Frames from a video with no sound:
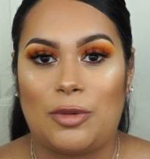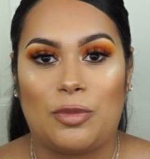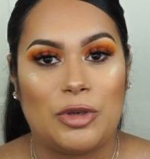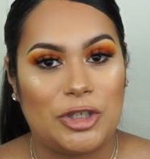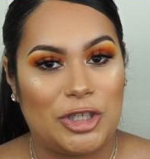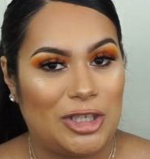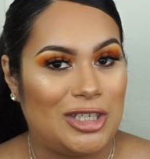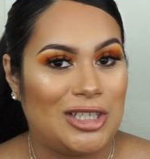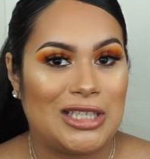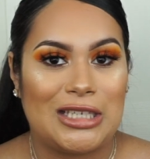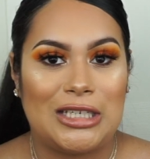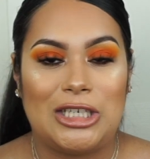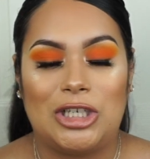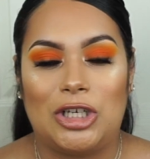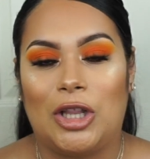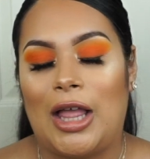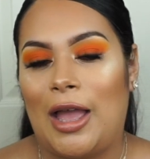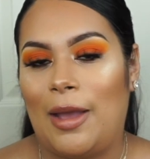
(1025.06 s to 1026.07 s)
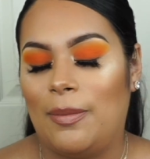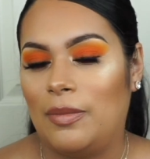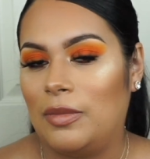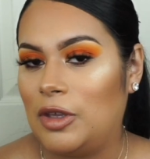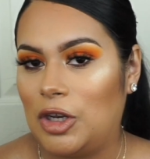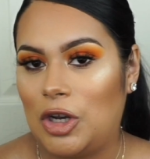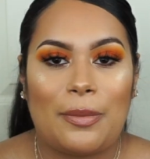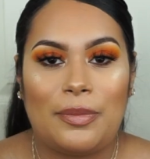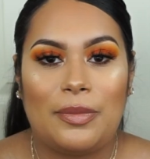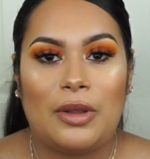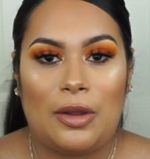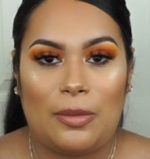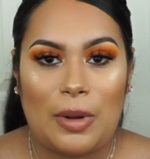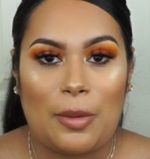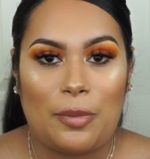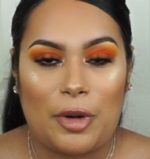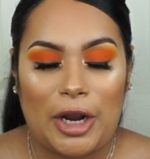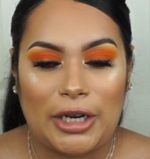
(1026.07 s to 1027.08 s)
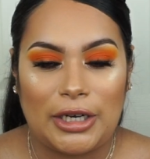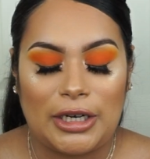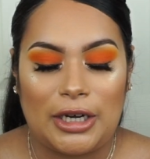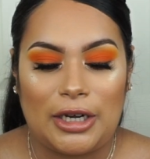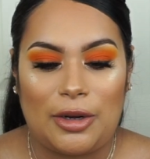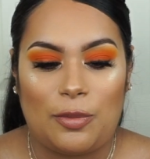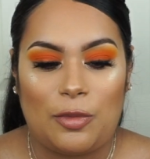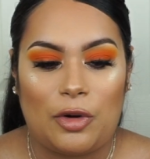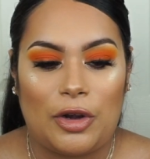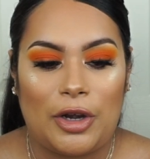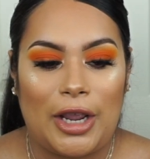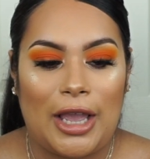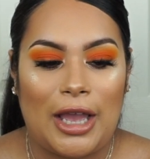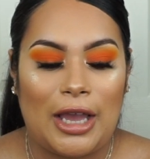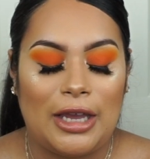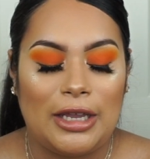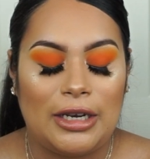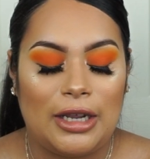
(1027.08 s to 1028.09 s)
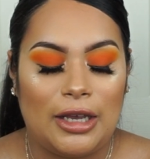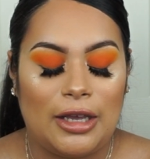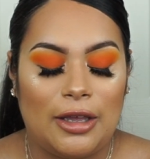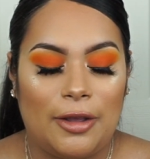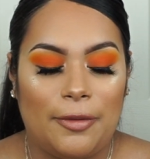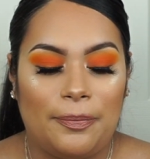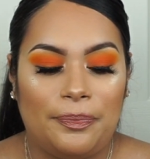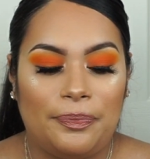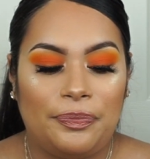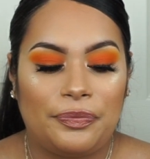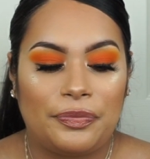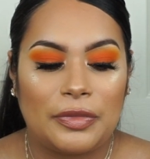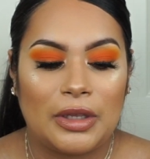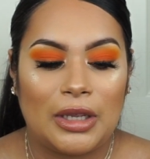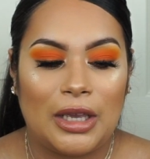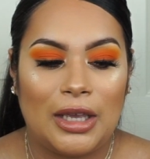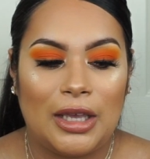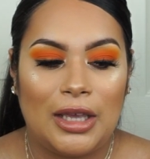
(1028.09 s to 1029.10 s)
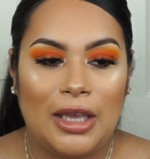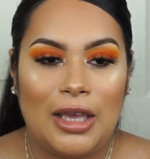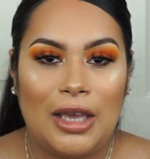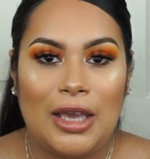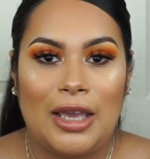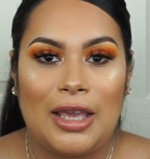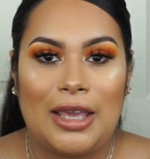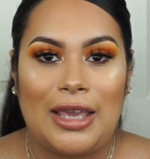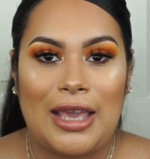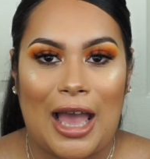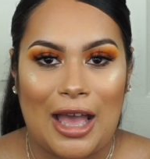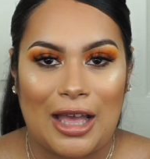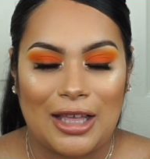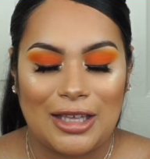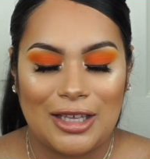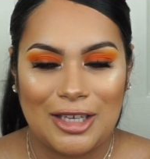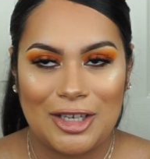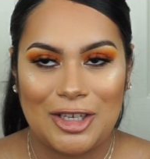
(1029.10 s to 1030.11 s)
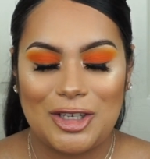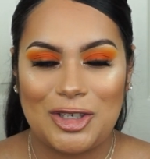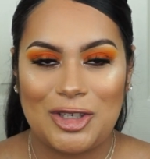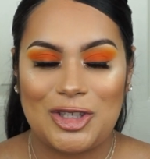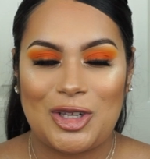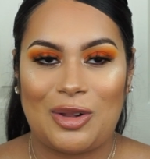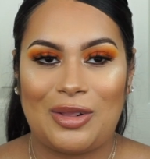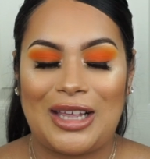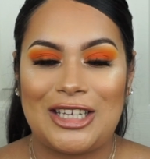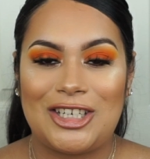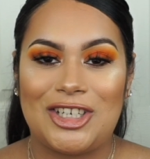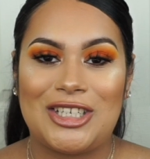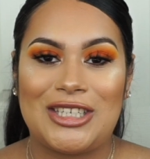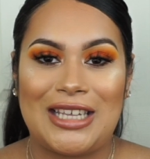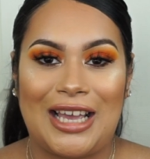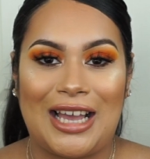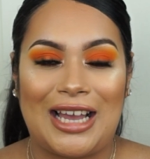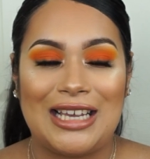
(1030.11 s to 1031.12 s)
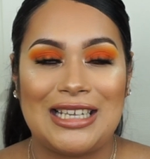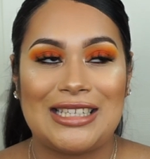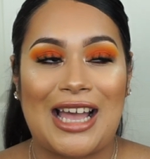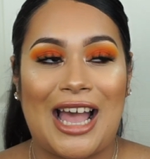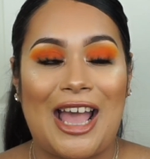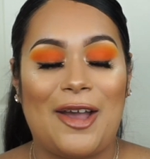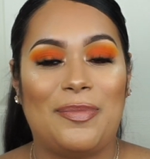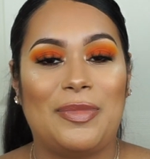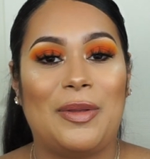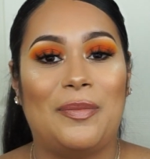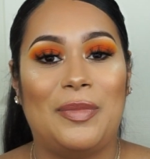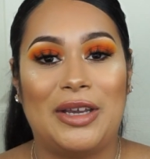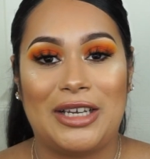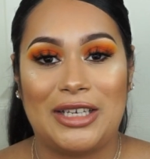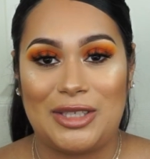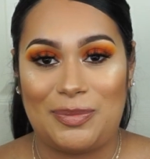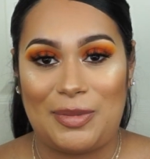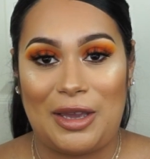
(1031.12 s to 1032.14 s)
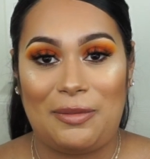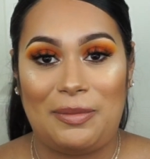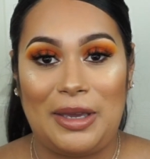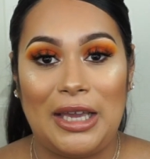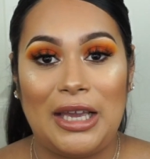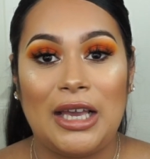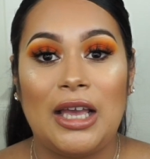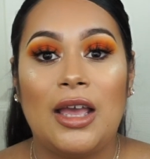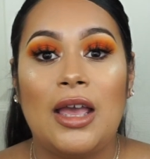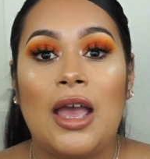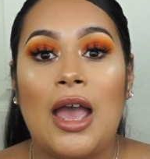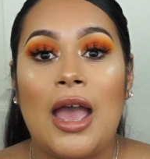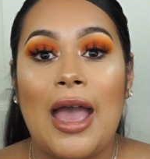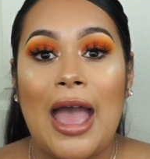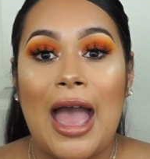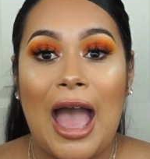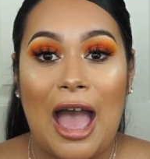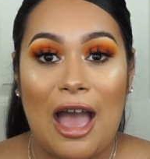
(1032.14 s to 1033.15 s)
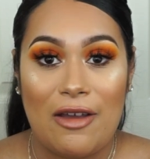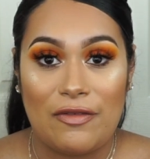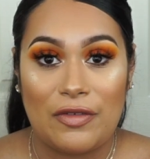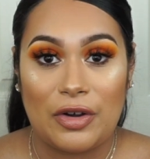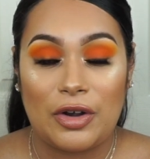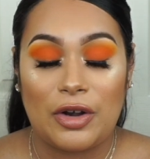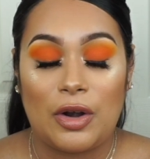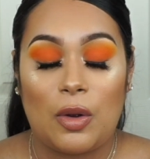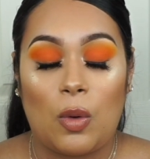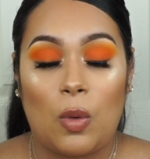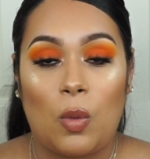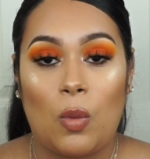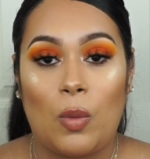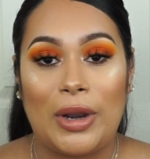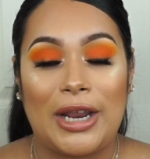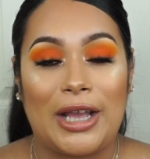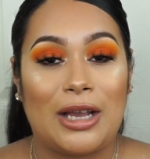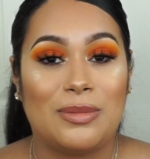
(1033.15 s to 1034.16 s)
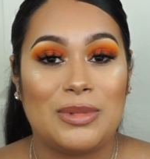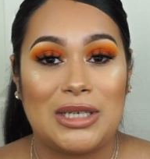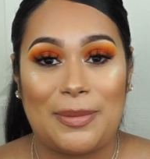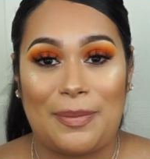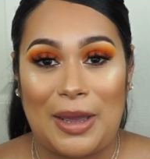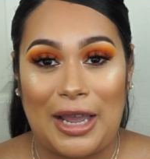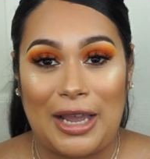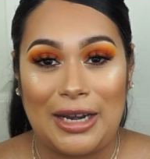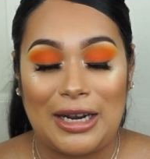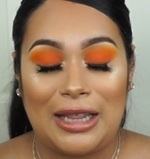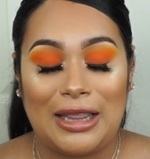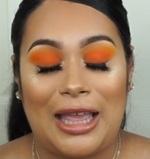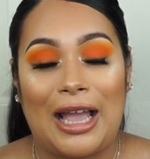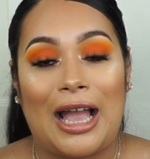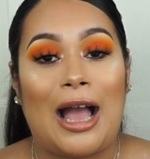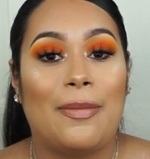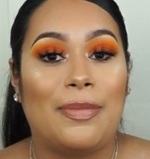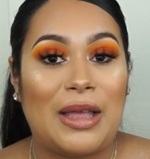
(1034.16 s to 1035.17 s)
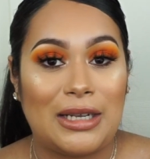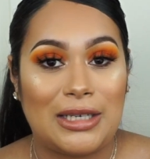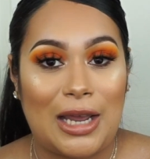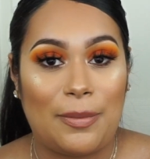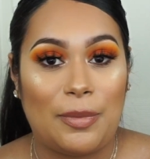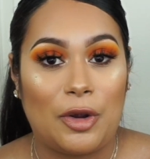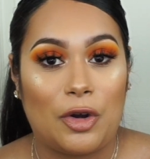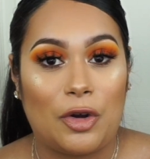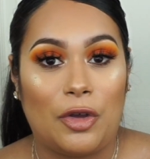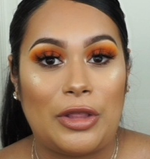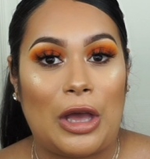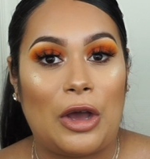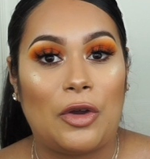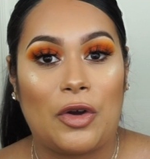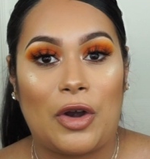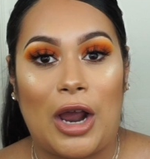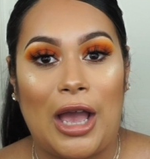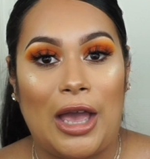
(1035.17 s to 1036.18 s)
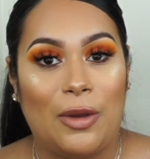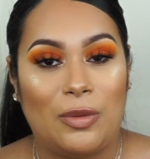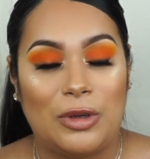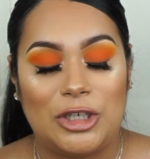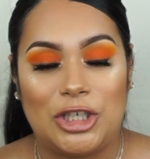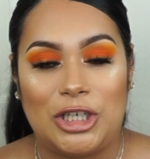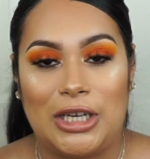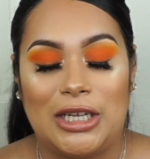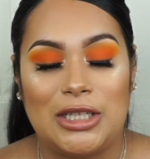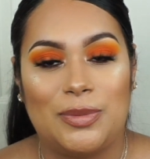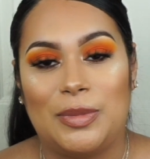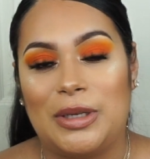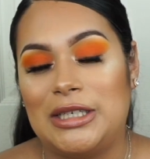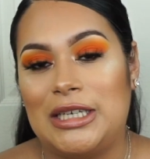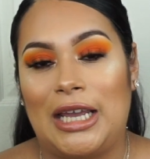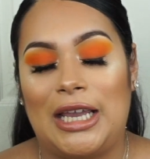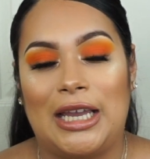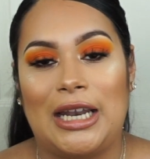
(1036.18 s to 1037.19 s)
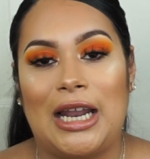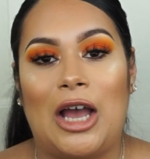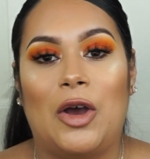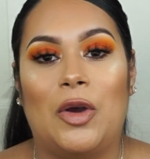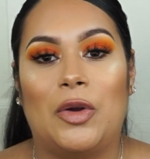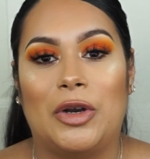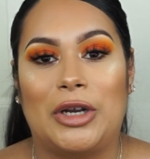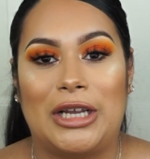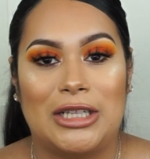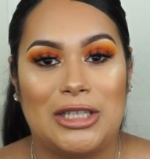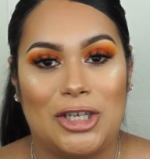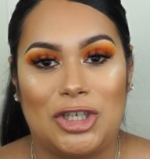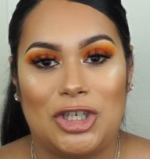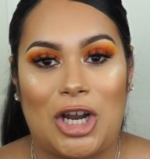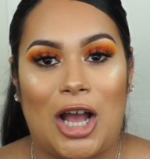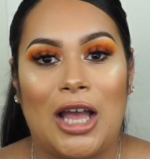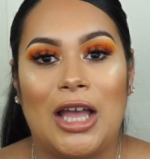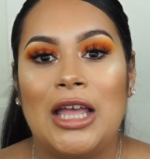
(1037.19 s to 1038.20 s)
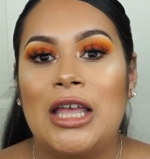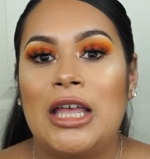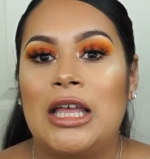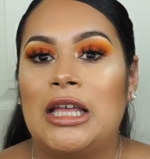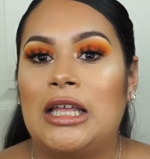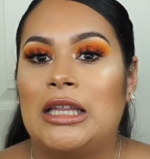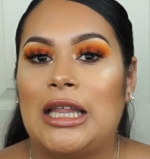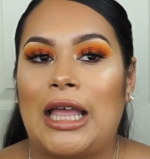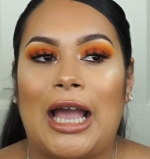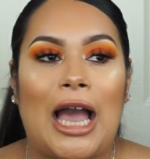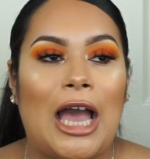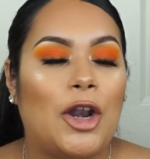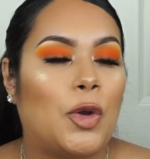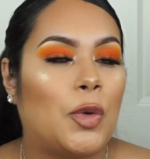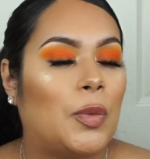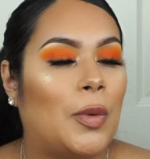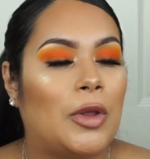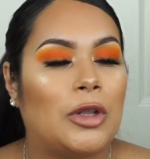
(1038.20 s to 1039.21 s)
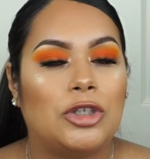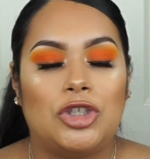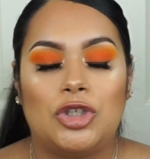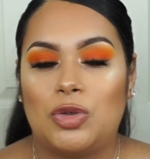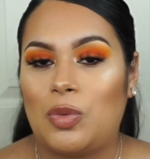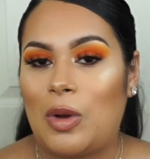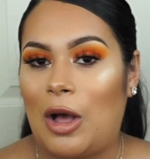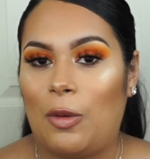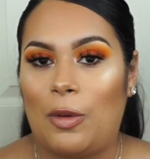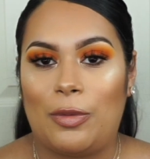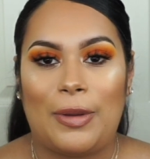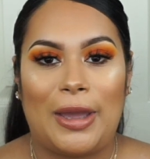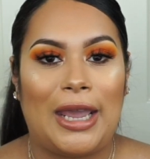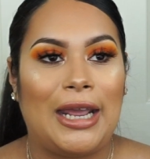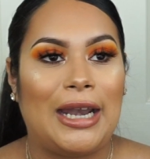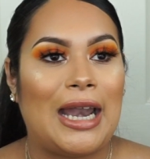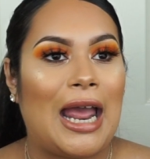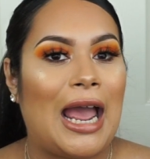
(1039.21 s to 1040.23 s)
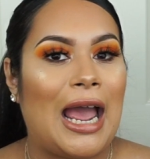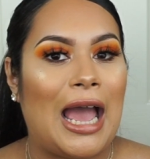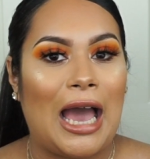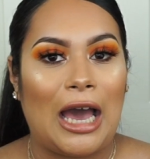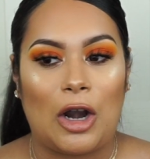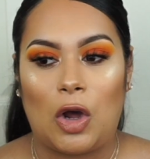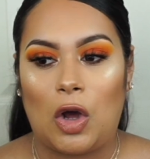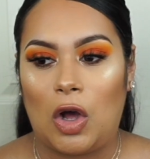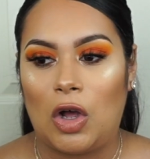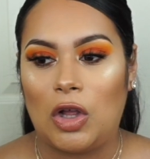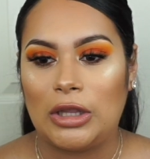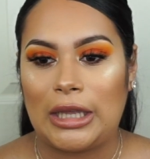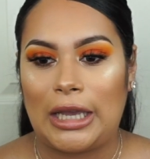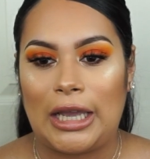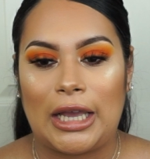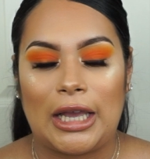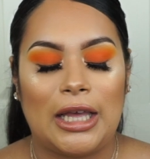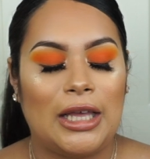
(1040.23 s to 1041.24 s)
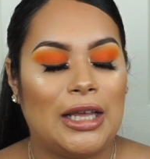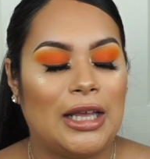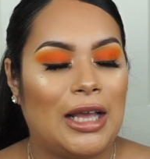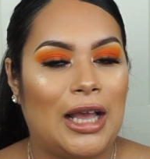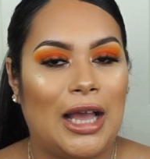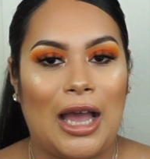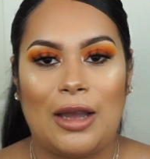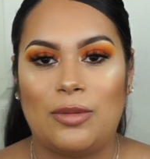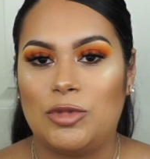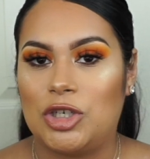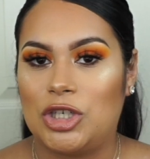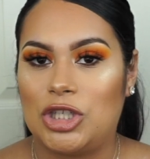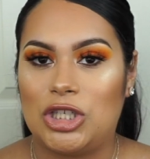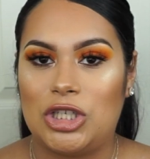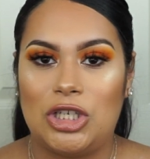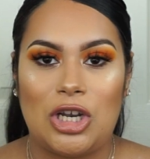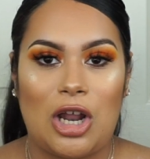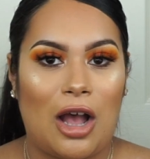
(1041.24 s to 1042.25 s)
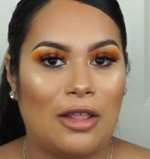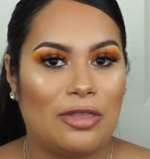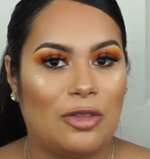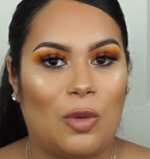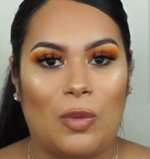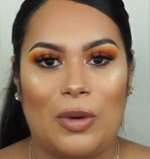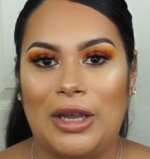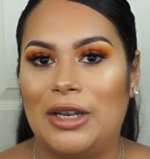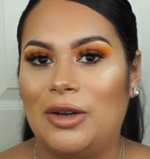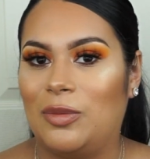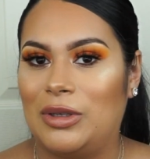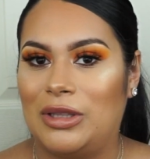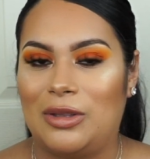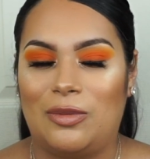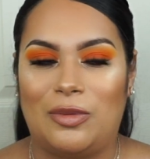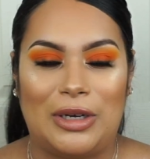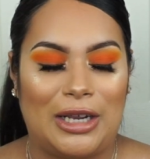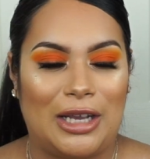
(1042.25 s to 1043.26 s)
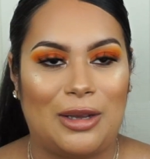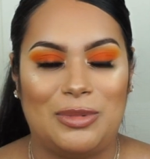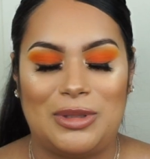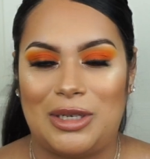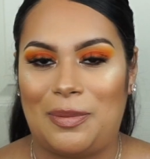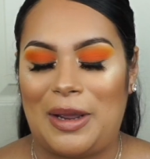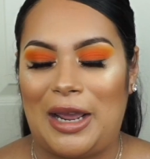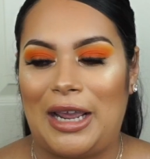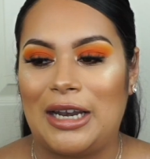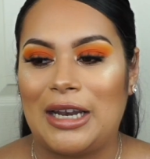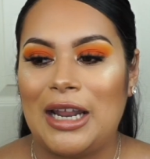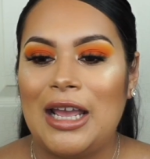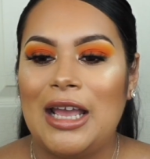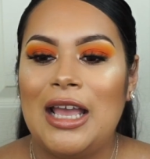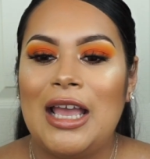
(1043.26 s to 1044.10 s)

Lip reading: the Brazilians until I'm, you know, I'm not pregnant anymore. And yeah, so let's just say, guys, I am the biggest baby ever when it comes to pain. Like I'm that type of girl that'll cry when she gets blood taken out or gets a shot. Like I don't do well with pain at all. Like I'm just not the one when it comes to pain.